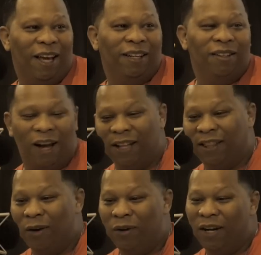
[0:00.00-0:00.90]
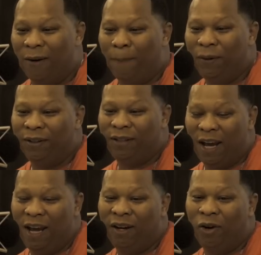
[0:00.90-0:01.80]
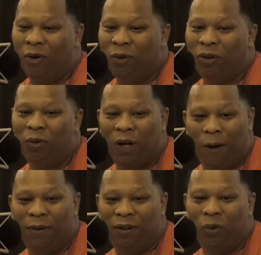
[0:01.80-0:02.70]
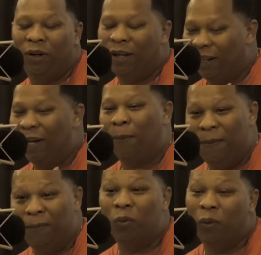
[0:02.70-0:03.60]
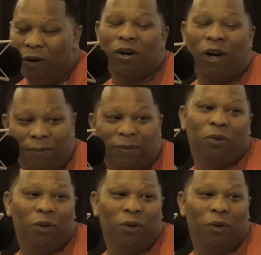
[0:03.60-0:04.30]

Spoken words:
Like I think we got to put a tag on what you coming to, and I think people will come